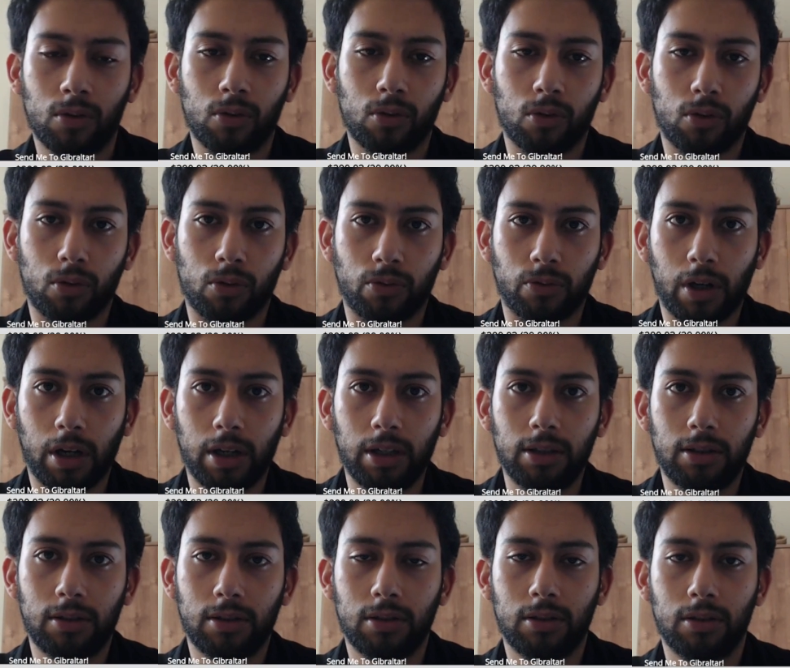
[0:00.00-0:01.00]
All
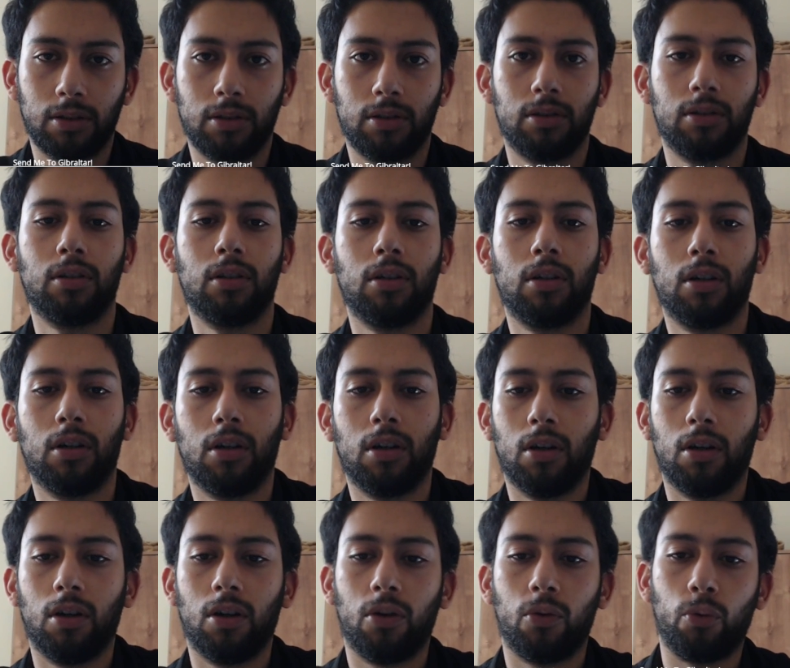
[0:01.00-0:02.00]
right,
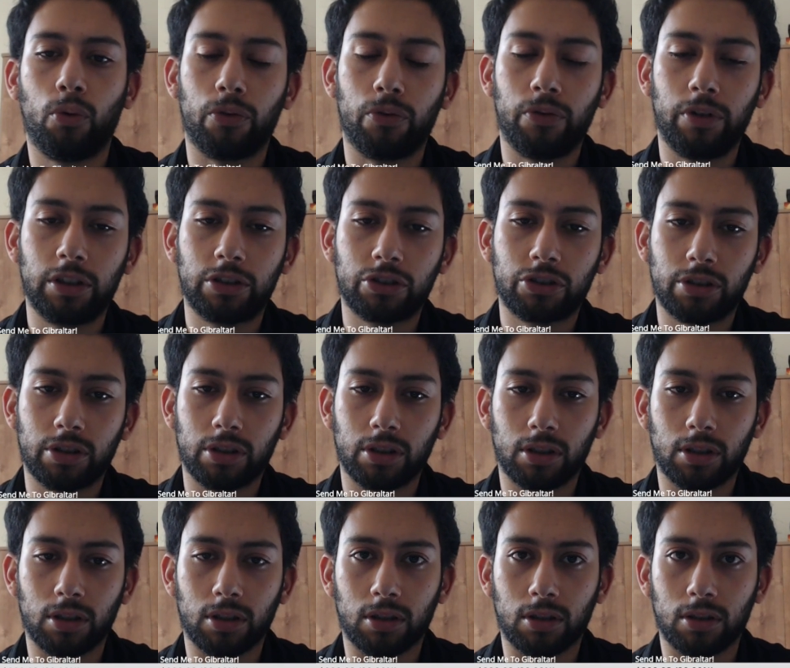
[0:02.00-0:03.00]
we reached
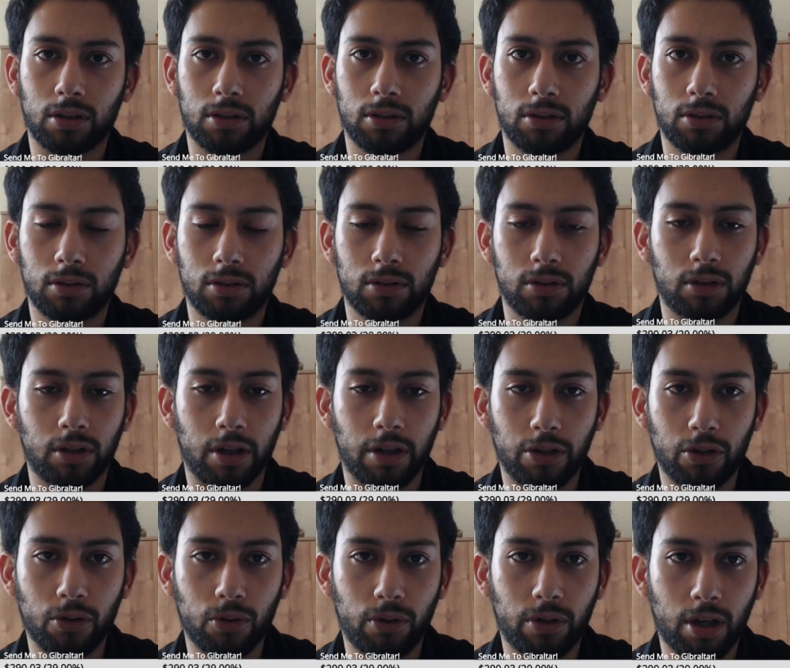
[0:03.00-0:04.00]
uh, a
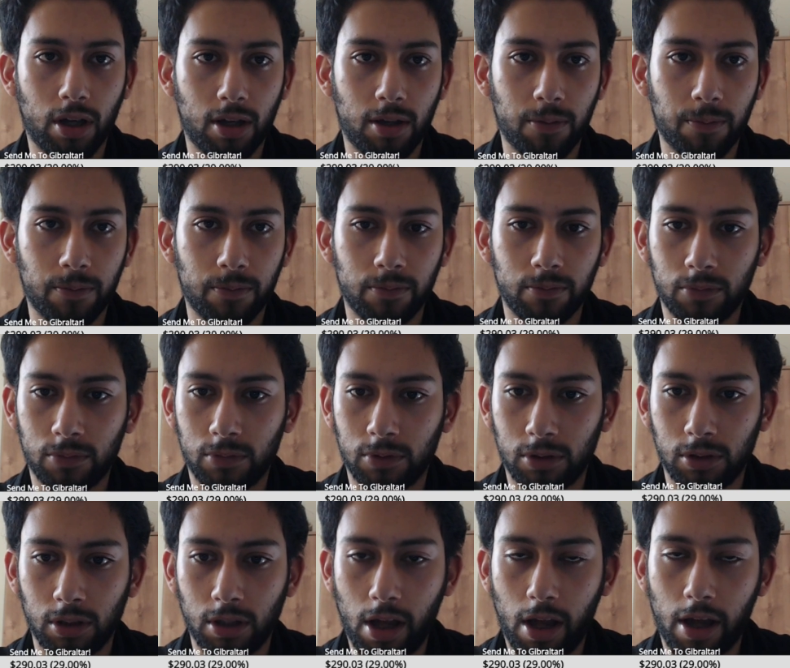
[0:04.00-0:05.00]
new game,
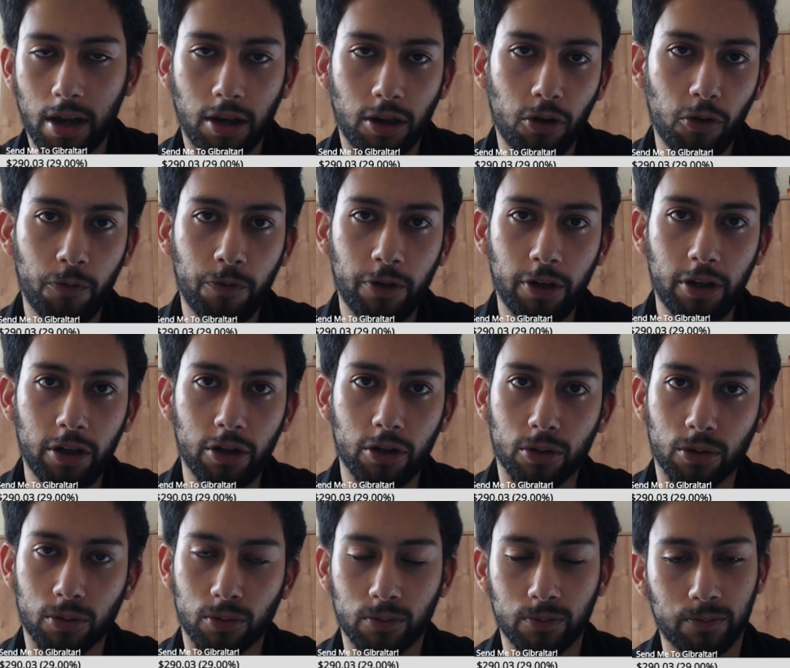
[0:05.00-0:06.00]
a new
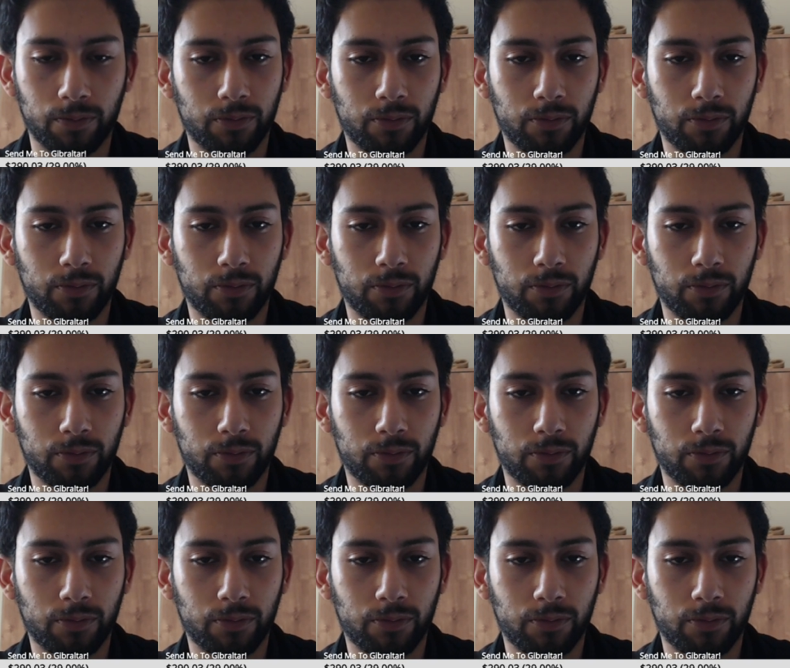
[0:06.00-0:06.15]
video,